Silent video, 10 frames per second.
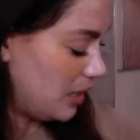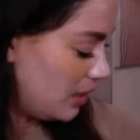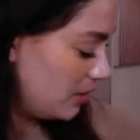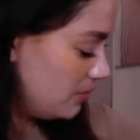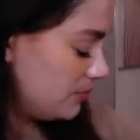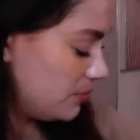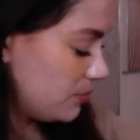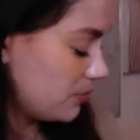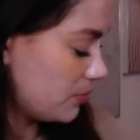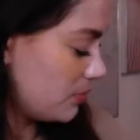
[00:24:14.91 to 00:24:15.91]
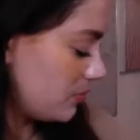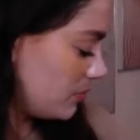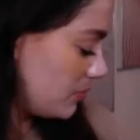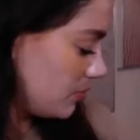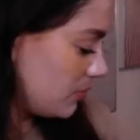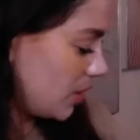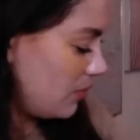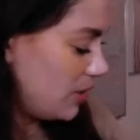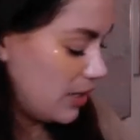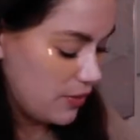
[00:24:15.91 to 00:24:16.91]
I'm
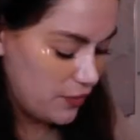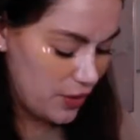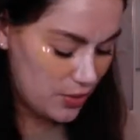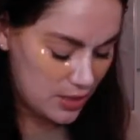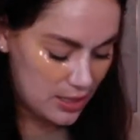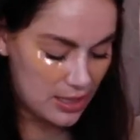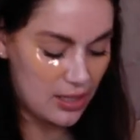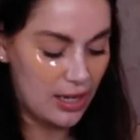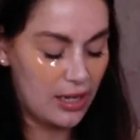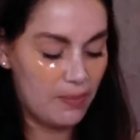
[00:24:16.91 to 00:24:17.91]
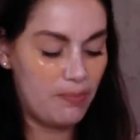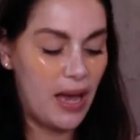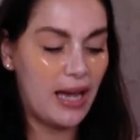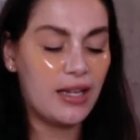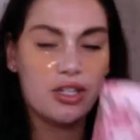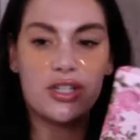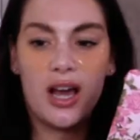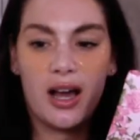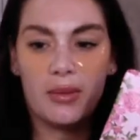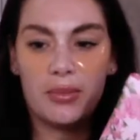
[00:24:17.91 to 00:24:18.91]
really confused. This is like a packaged
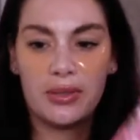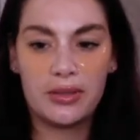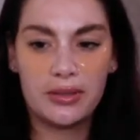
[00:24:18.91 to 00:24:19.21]
up